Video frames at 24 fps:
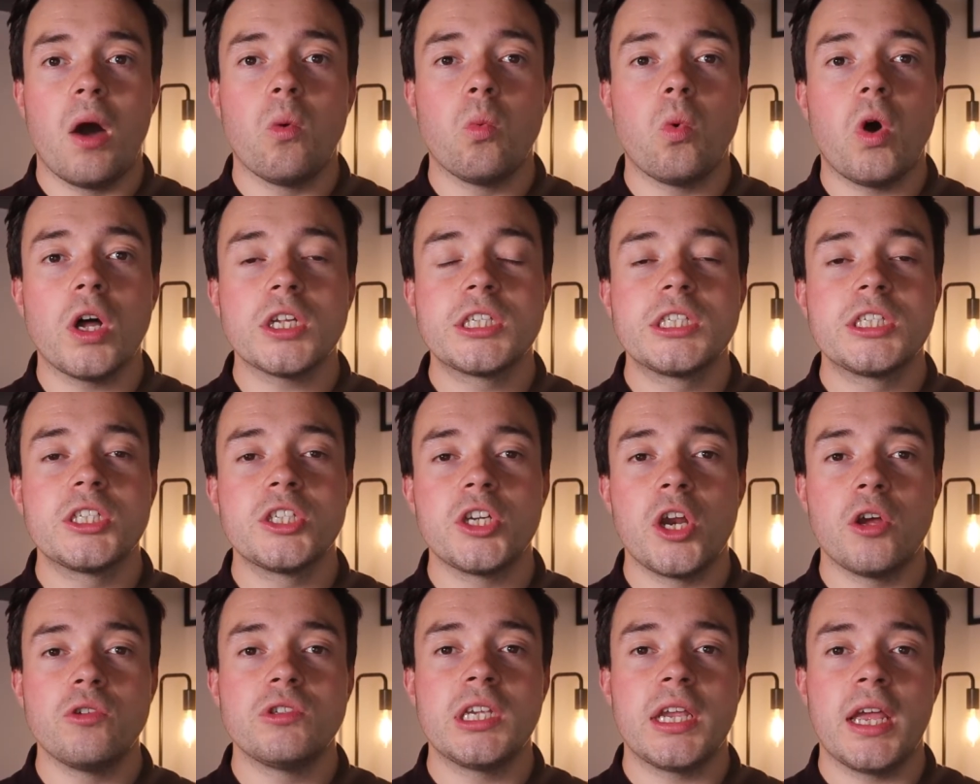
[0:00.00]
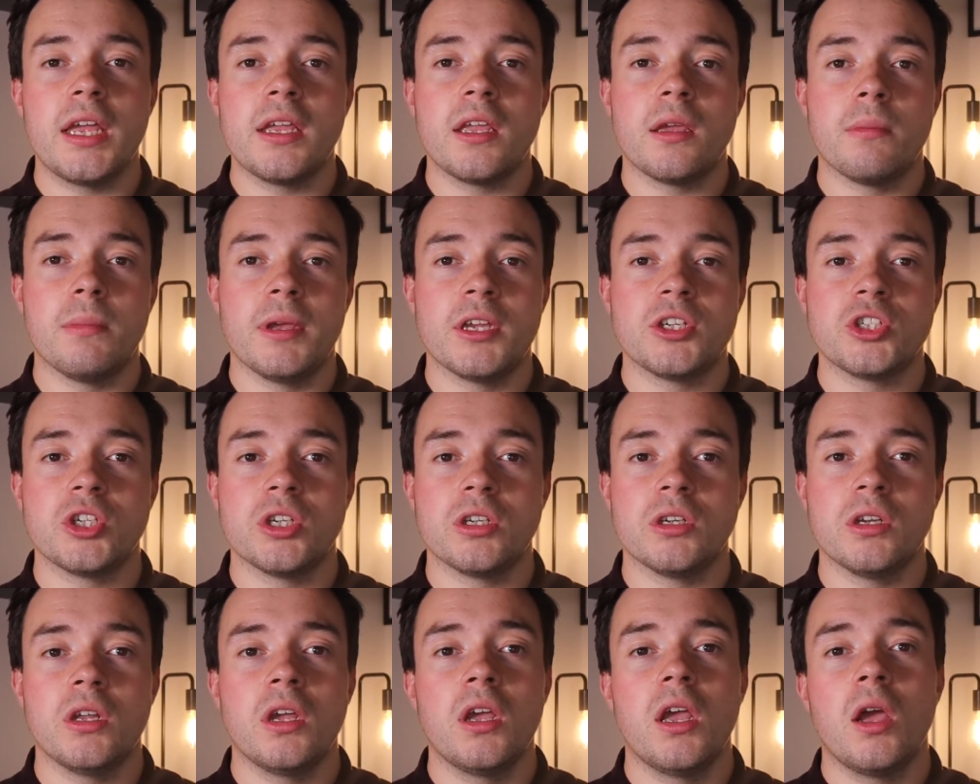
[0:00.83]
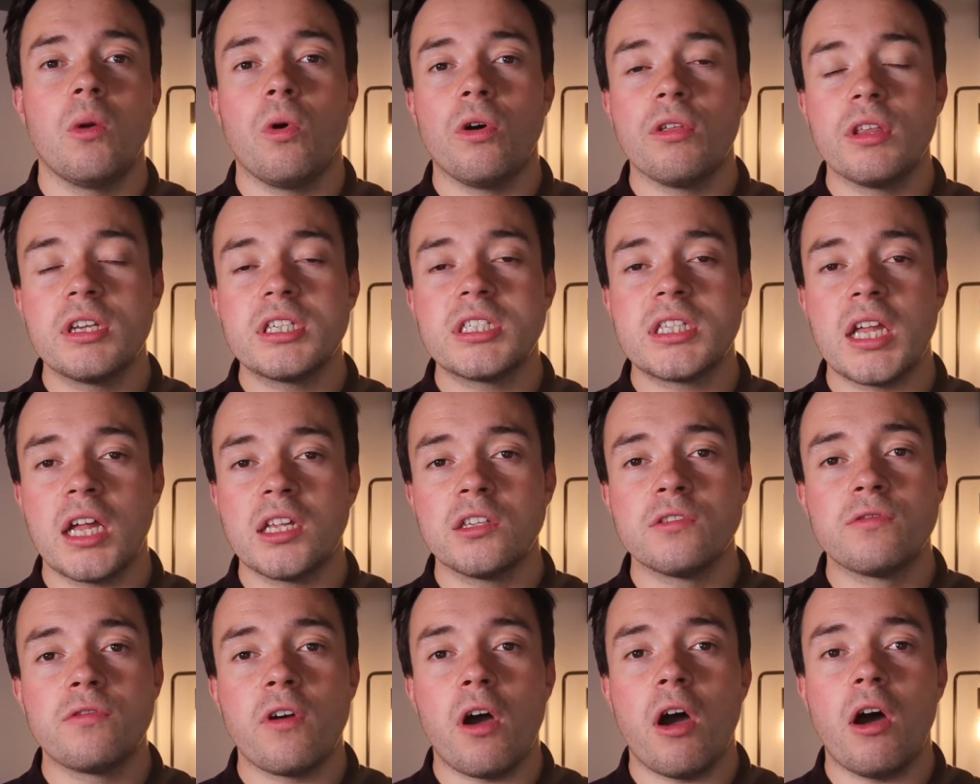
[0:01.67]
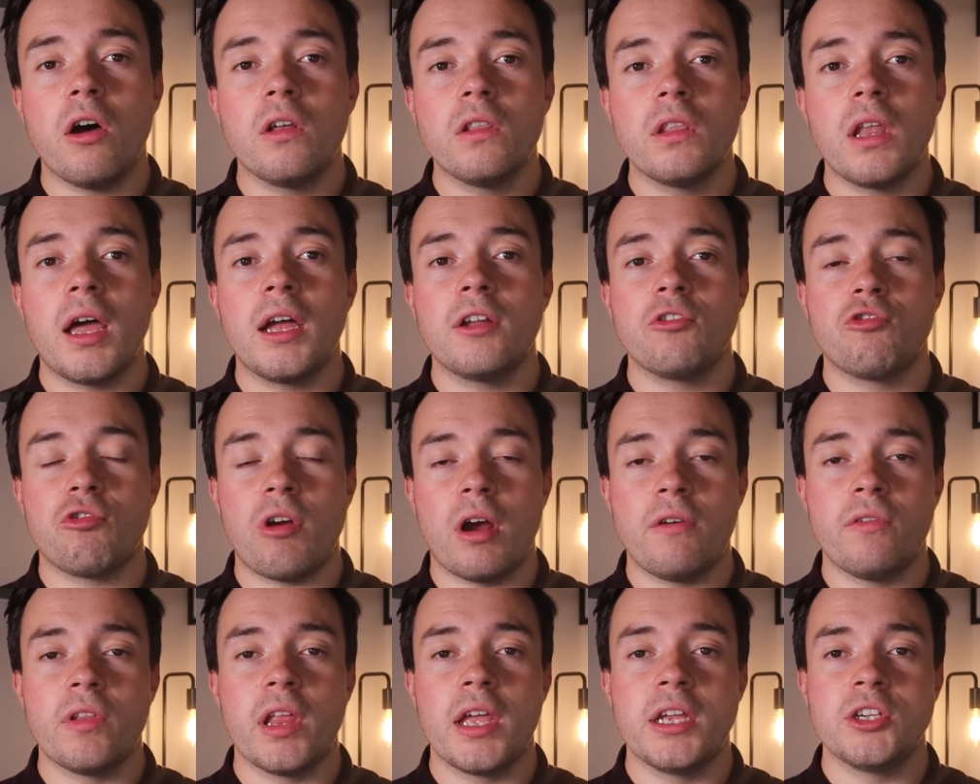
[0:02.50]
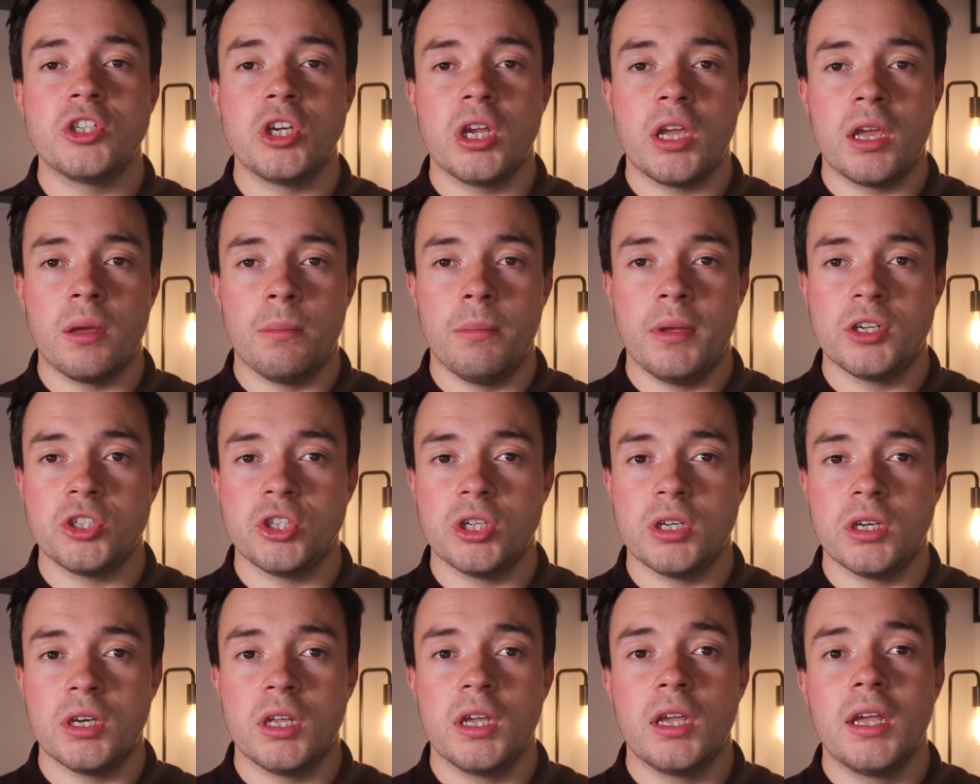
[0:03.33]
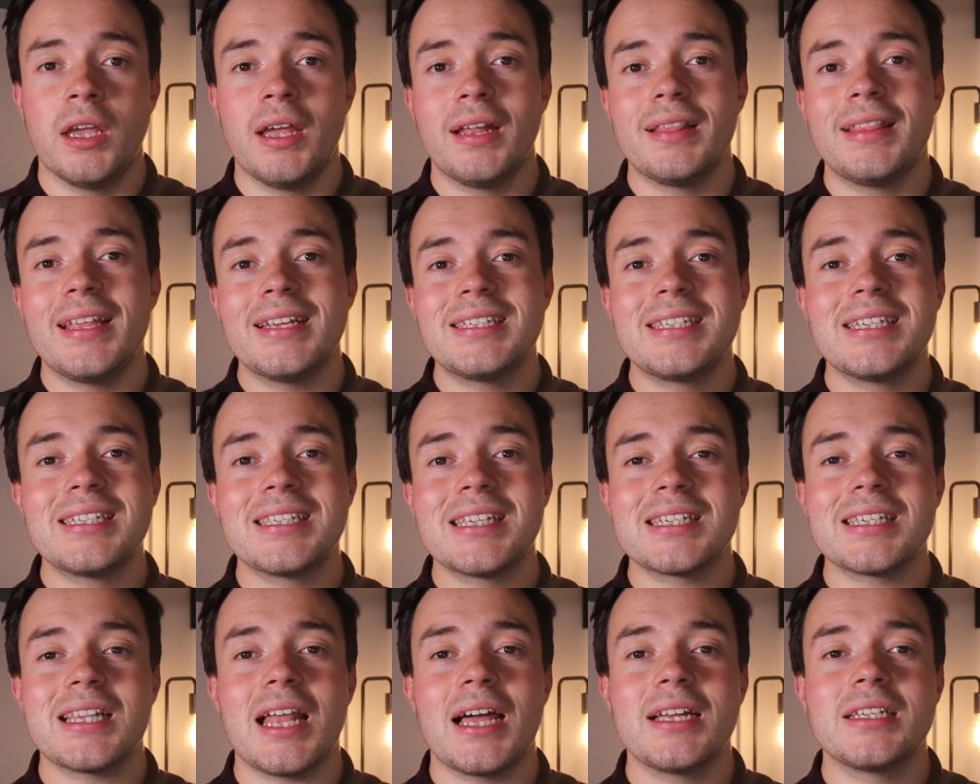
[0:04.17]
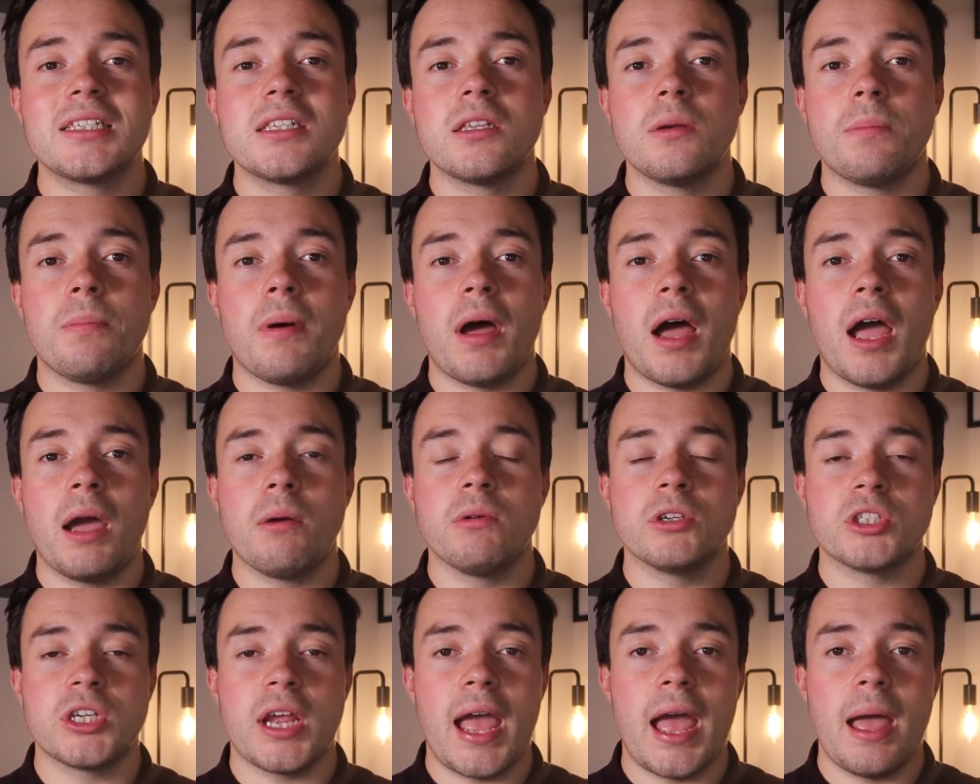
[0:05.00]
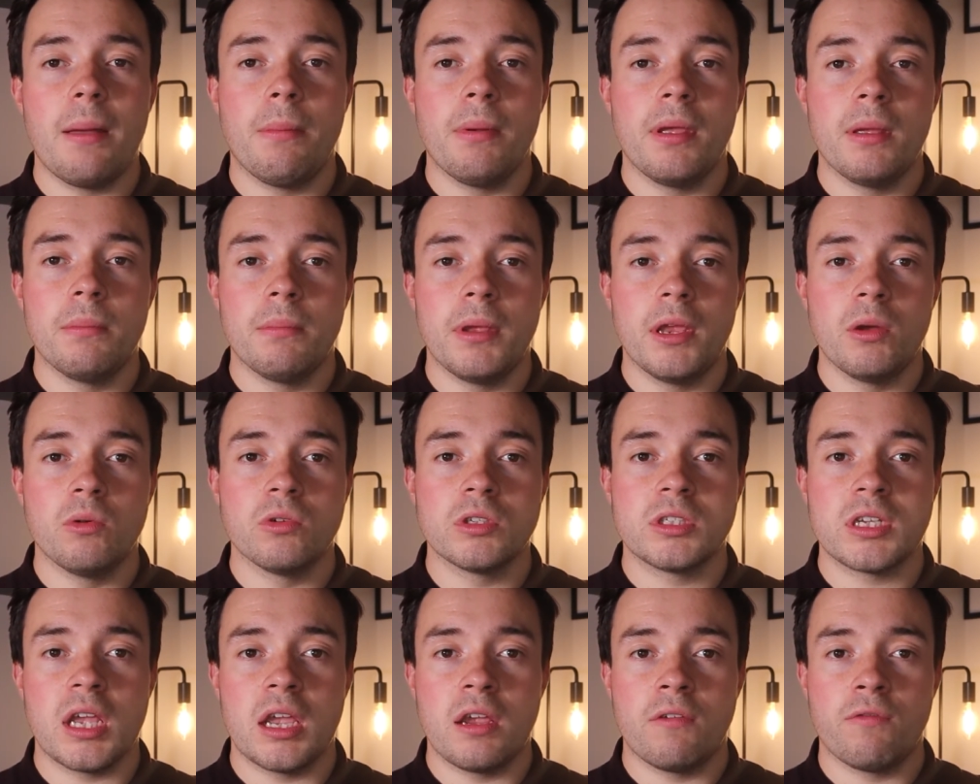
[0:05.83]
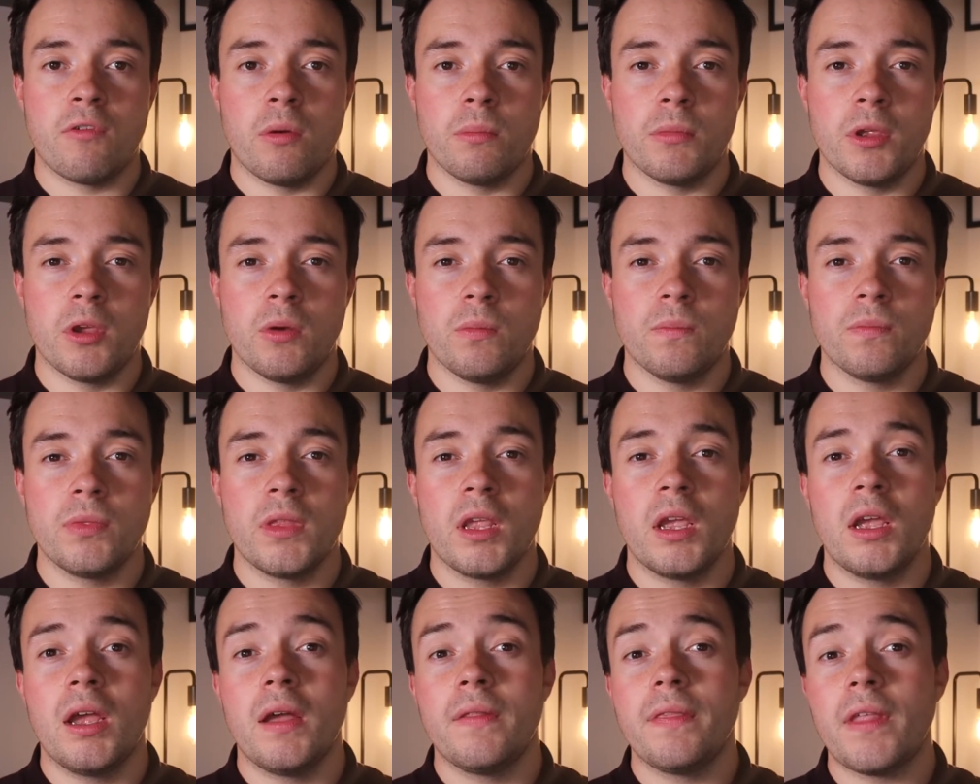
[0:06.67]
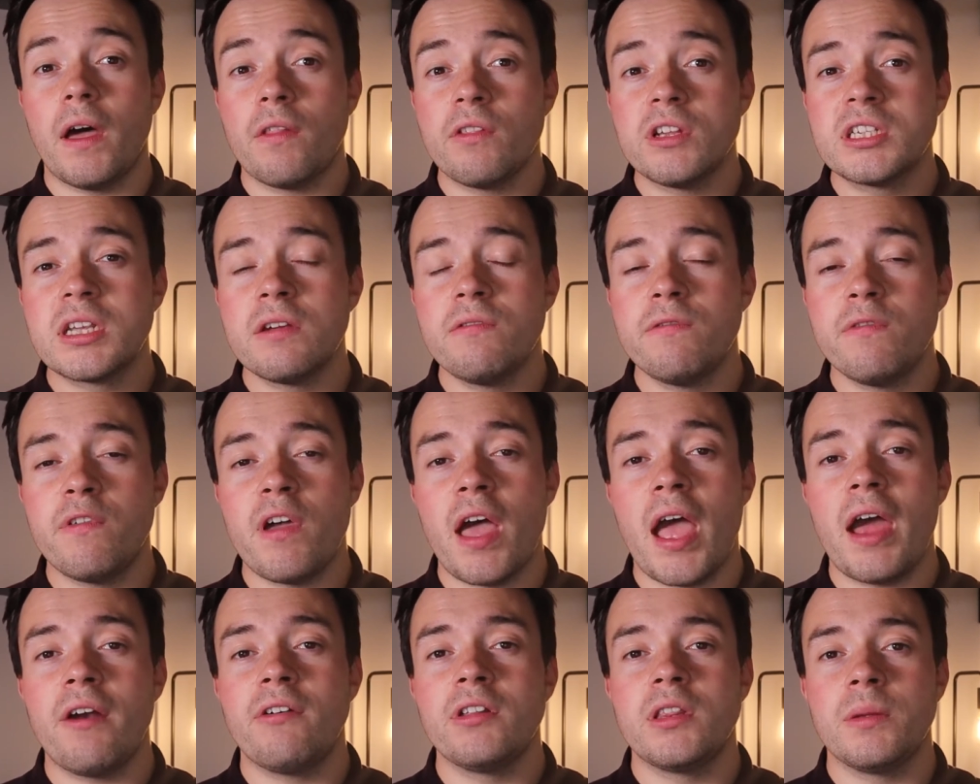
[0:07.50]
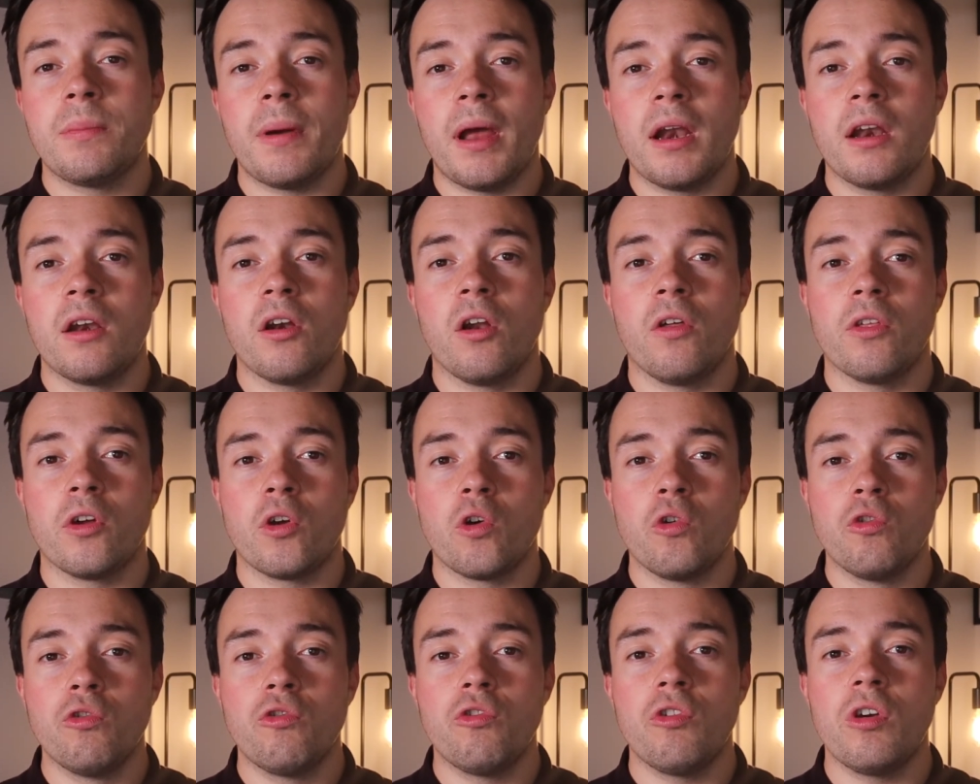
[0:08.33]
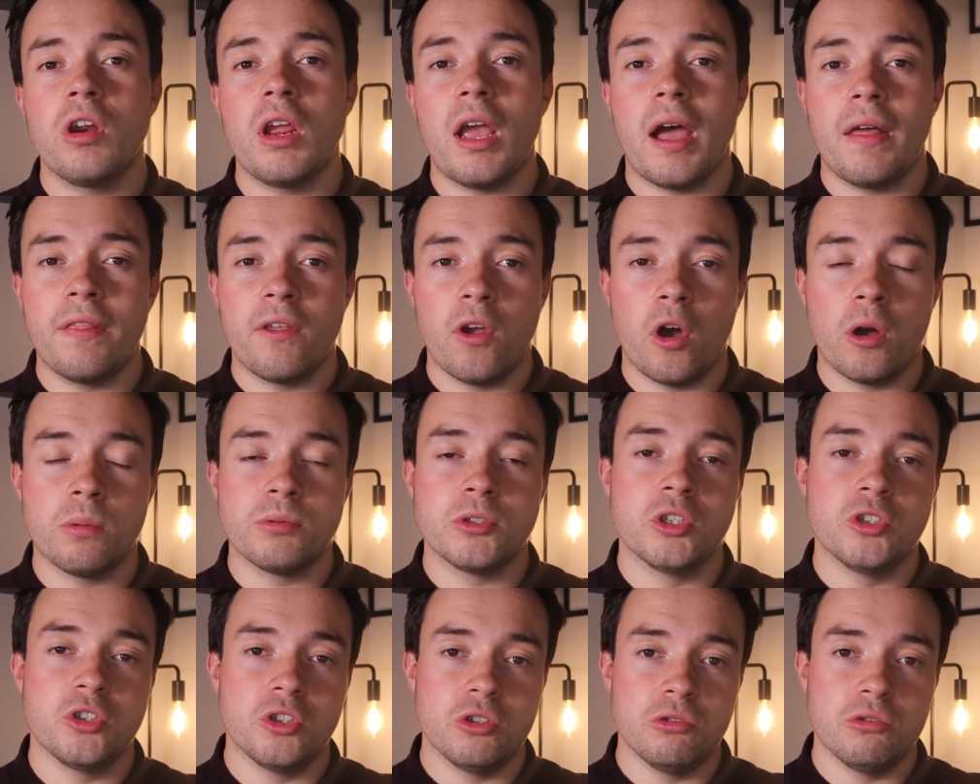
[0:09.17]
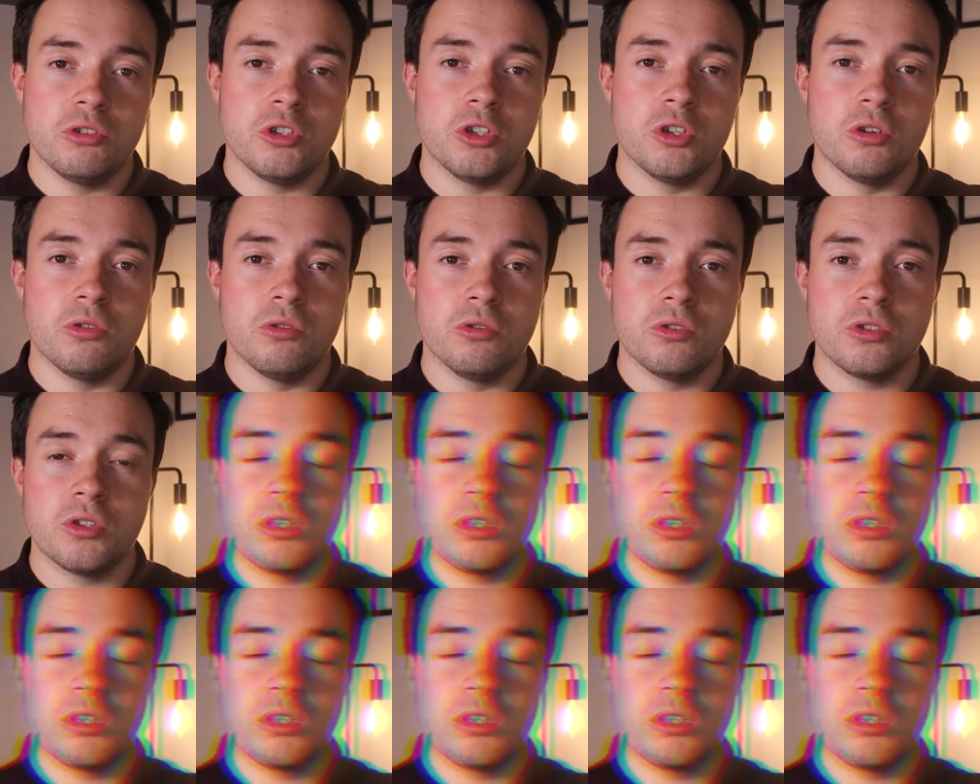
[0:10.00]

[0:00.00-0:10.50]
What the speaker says: what is an OTA commission? Well, this stands for Online Travel Agent Commission. This is the slice of the pie which Airbnb will take from you. Now, this can vary depending on the country and the options you choose.